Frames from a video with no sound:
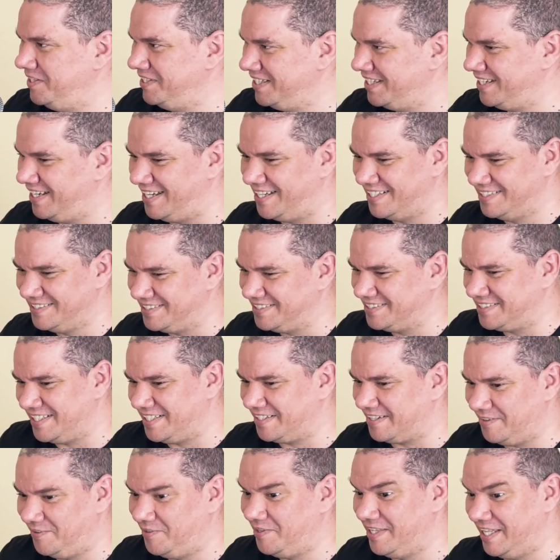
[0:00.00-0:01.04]
the lines, it's
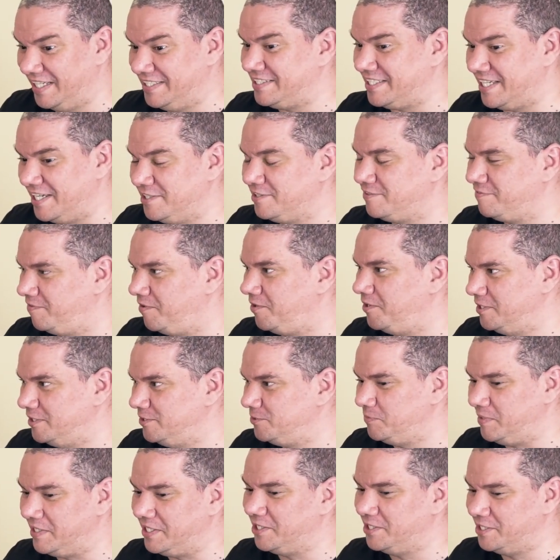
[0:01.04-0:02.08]
like, oh, that's as far
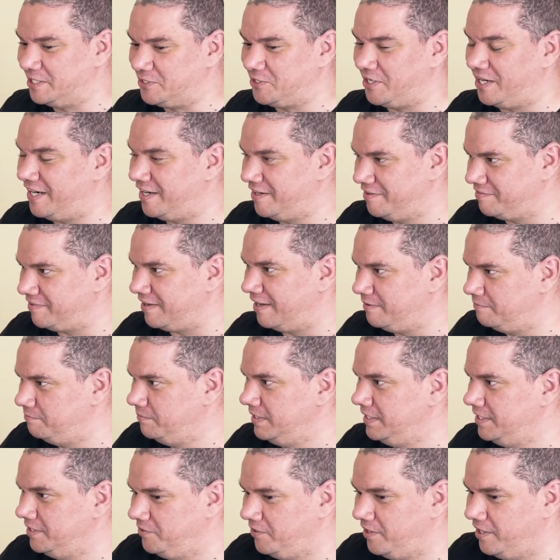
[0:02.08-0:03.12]
as we're going to drive our
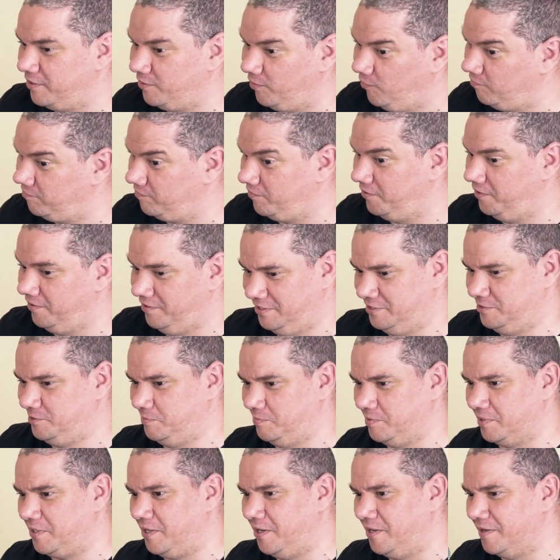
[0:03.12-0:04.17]
R1 million off-road
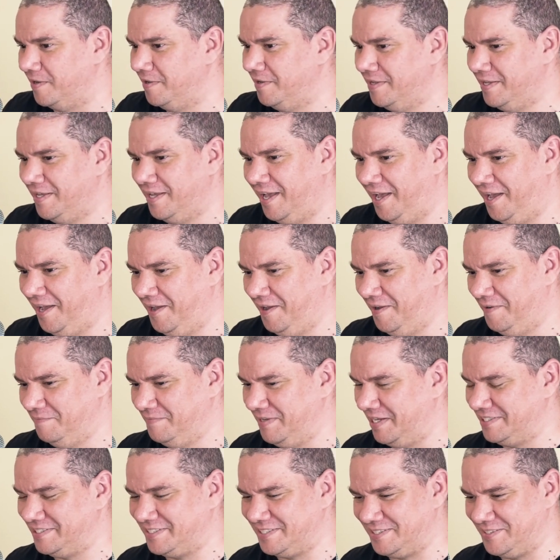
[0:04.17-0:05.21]
supercar.
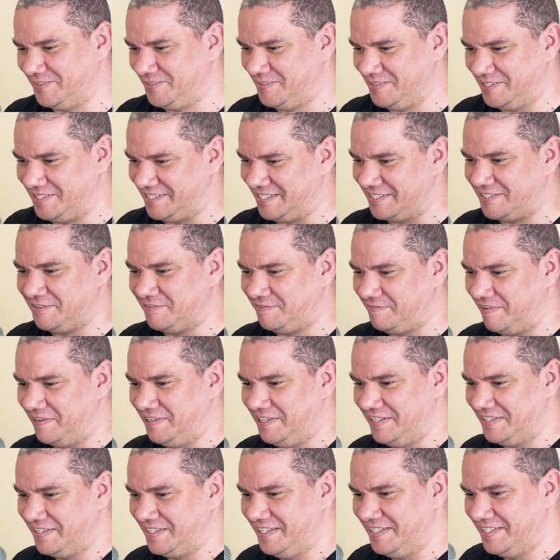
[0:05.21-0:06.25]
I just thought it was such a
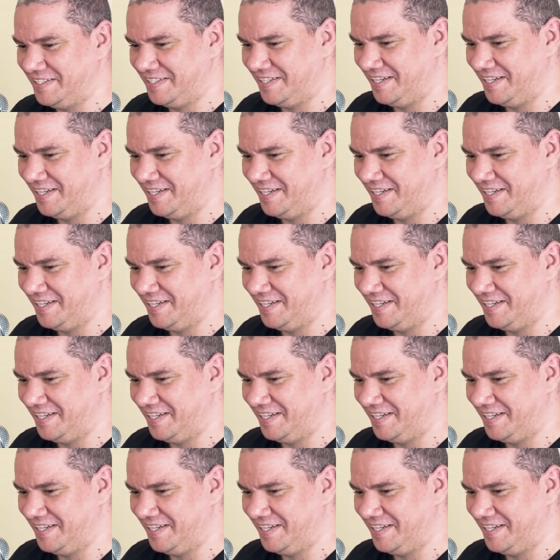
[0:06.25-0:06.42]
funny thing